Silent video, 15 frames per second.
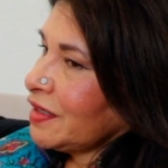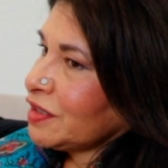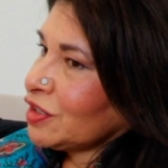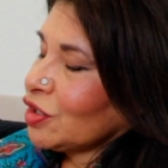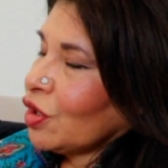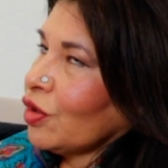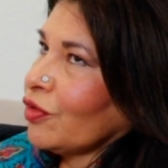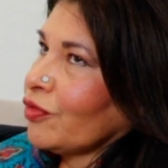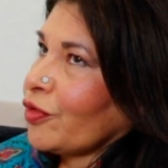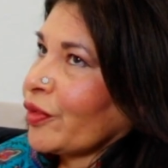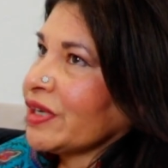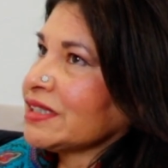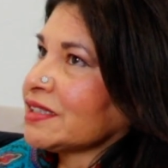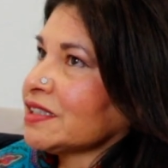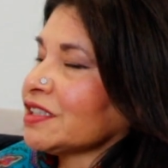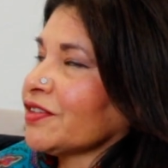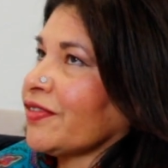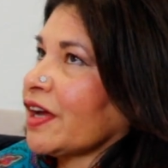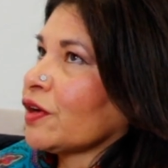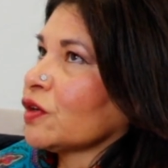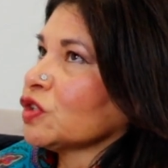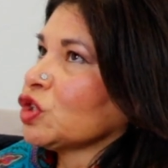So for instance, if
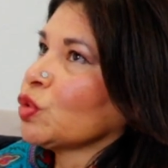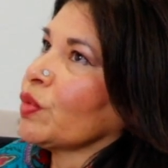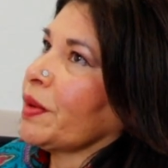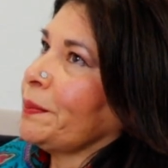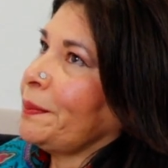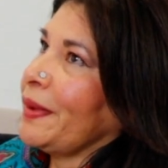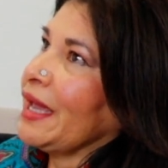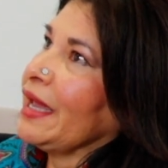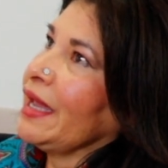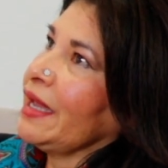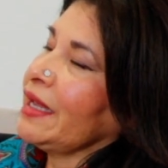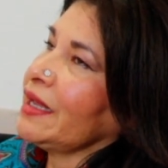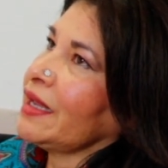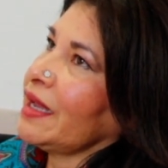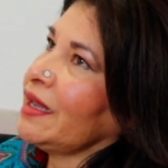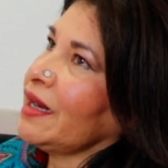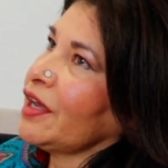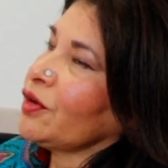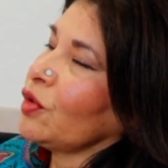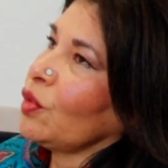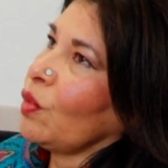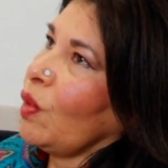I go to a bank and I
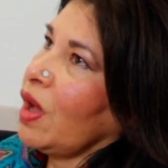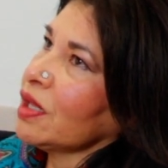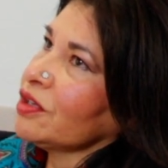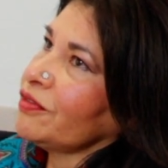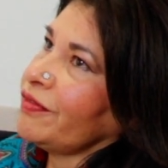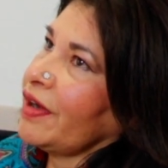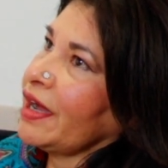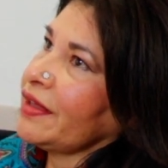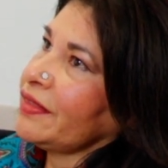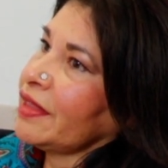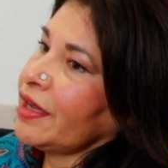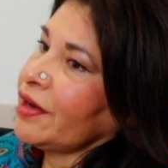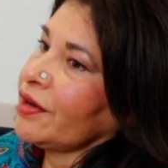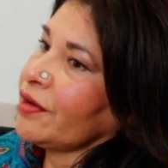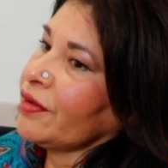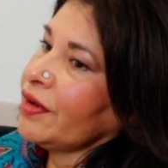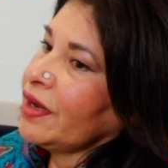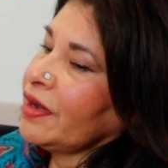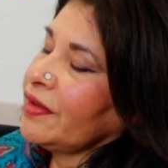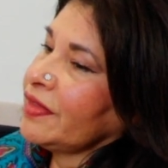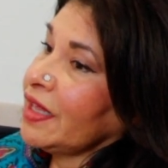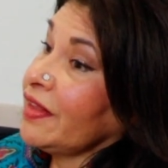don't qualify there,
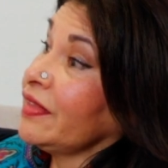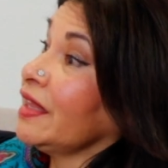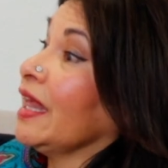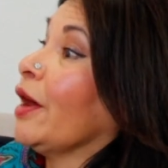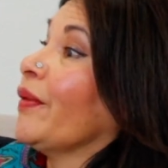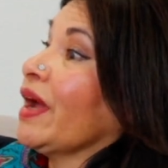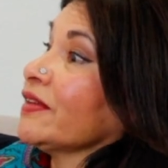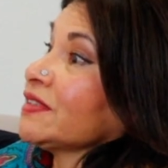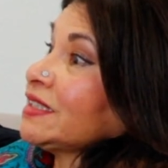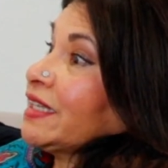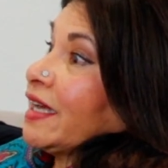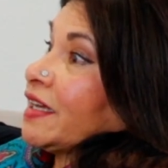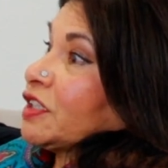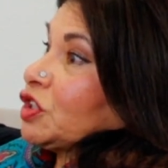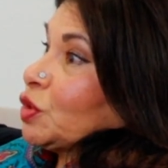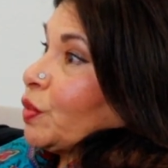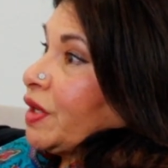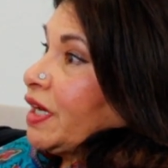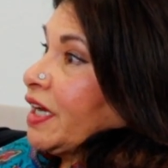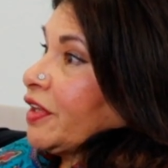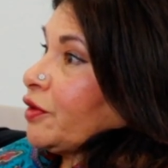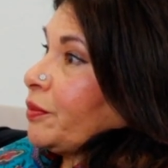then now I have to take it to
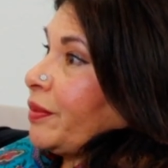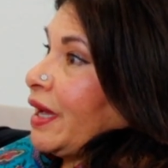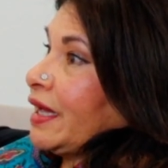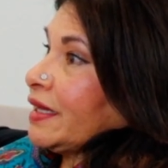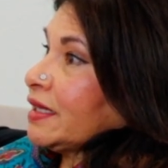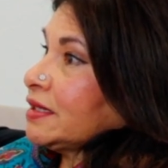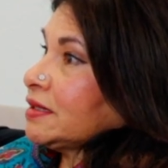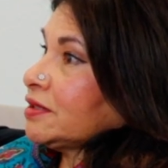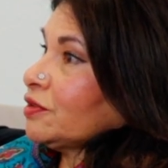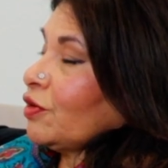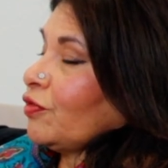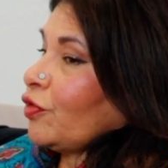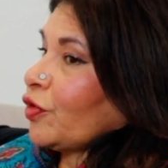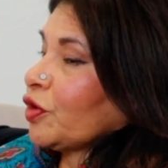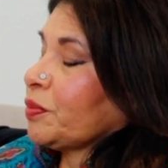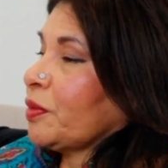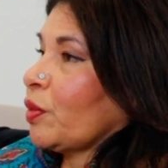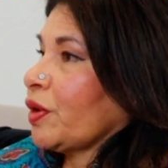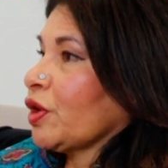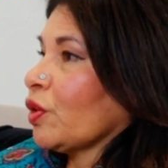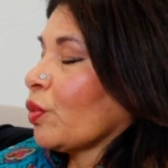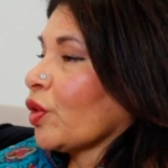another bank and so forth. But
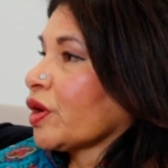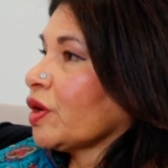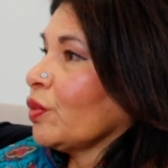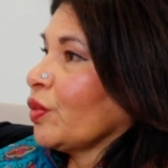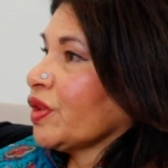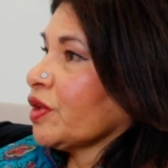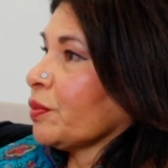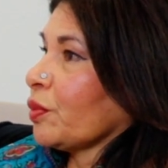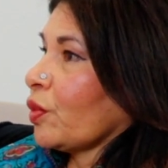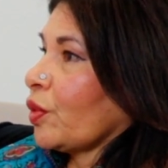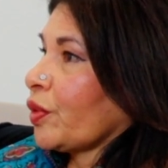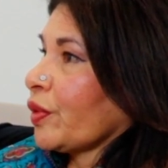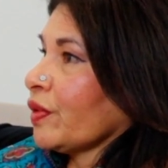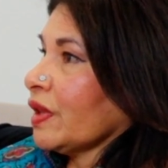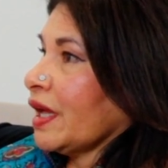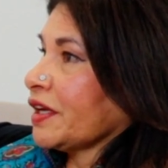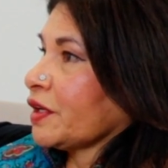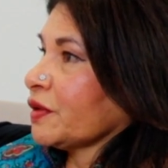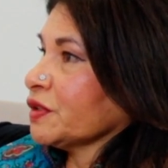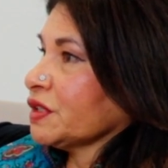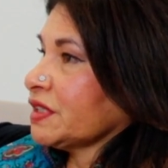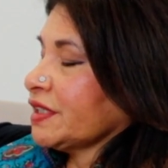when you're working with a broker
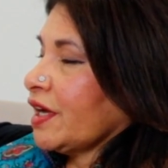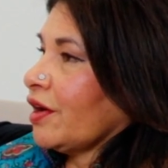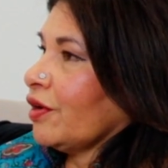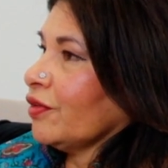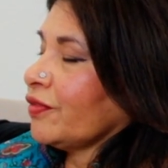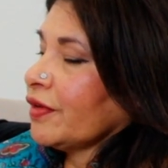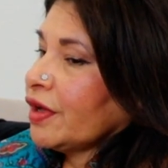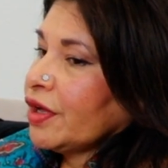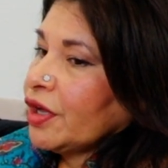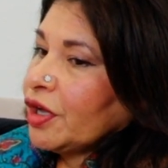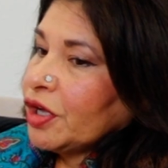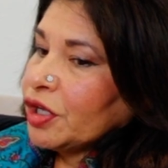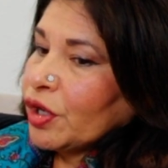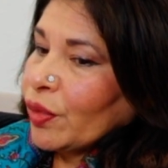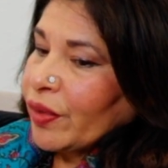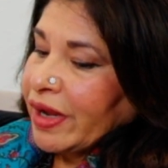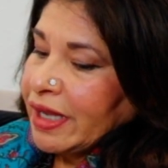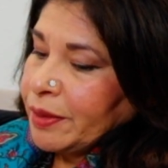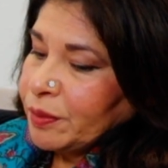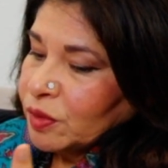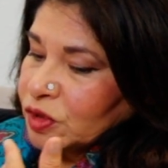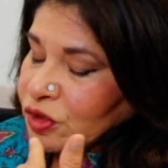like yourself, you're
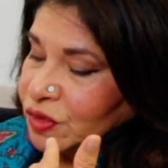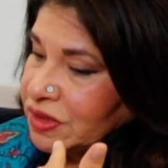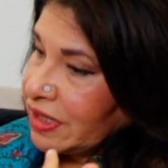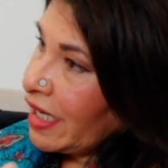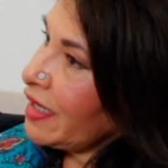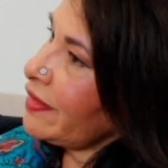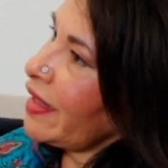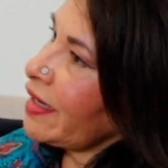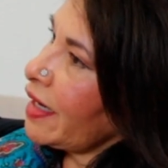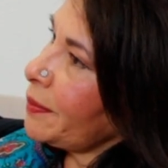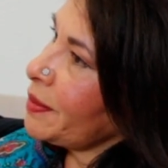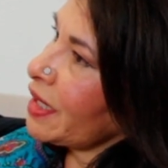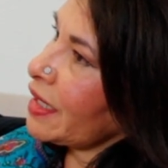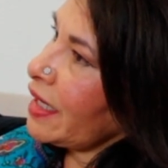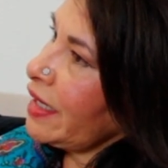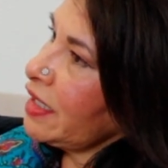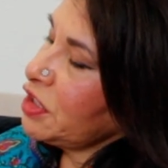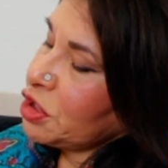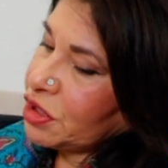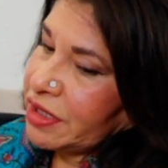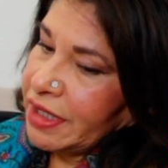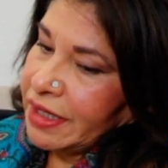able to take that
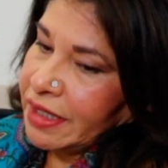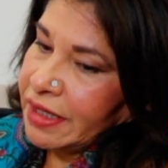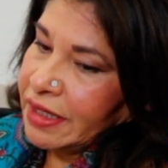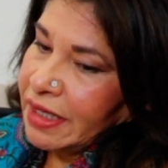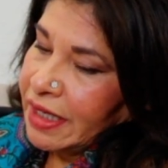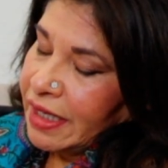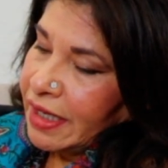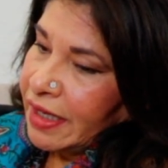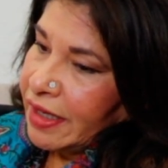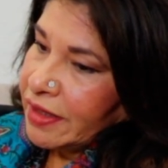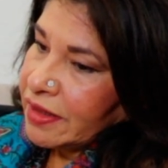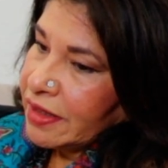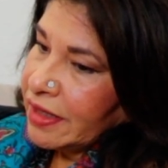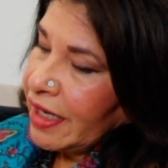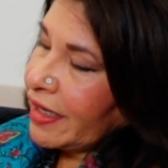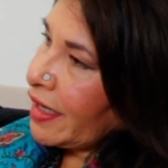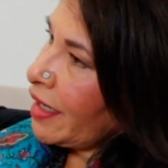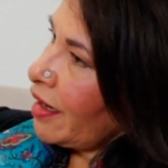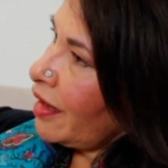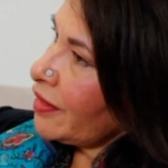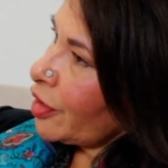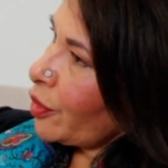application, look
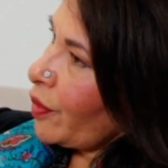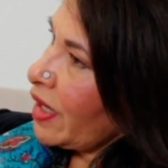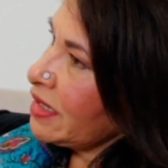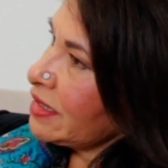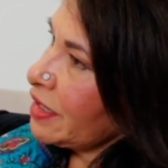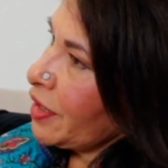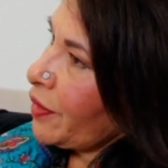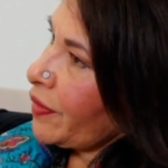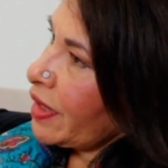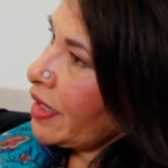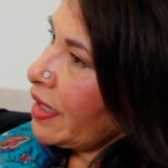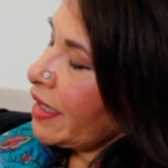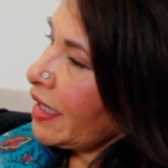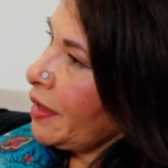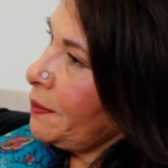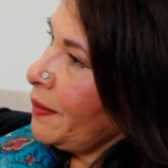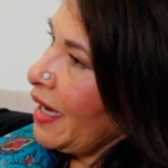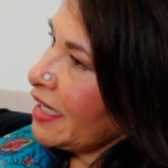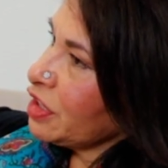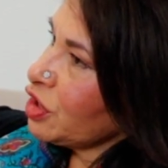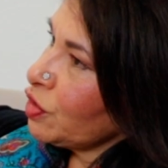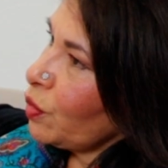at all the criteria and
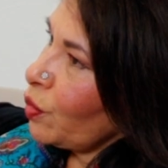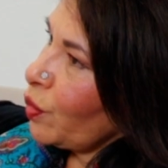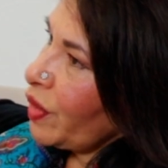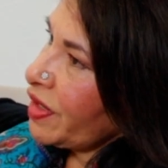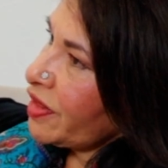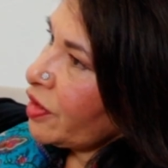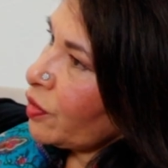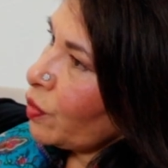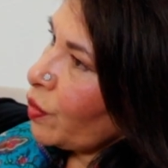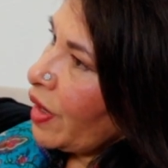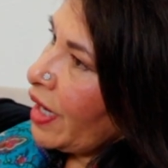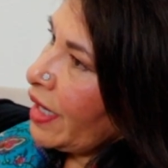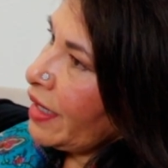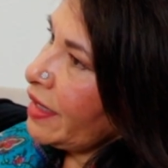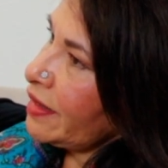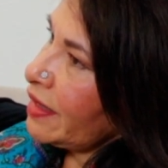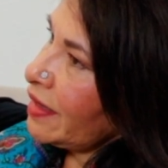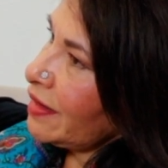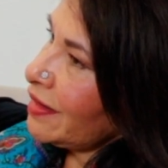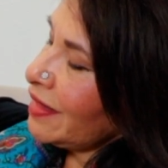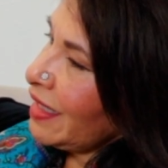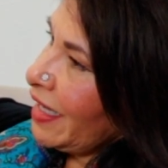match it with the right
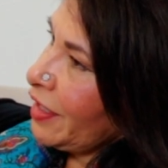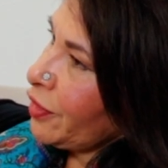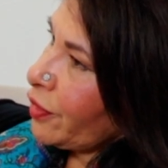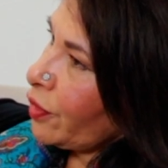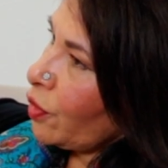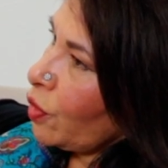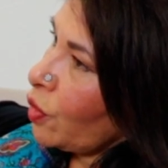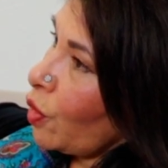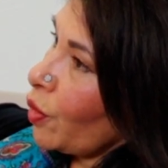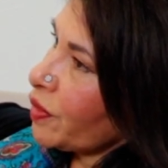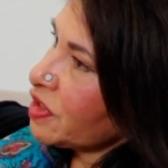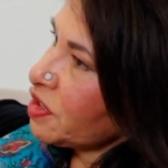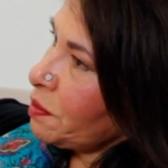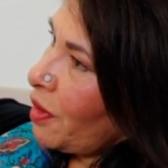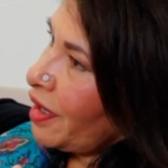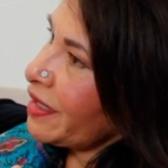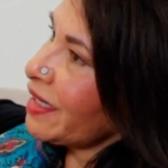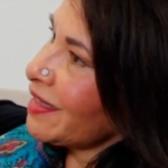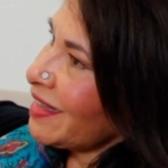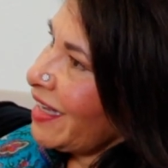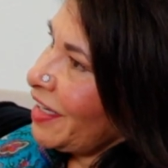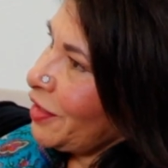lender or
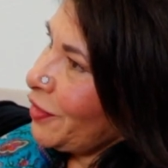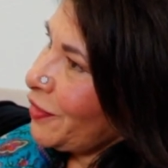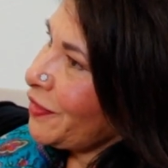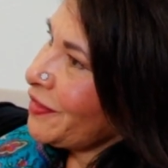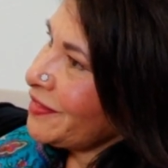correspondent lender.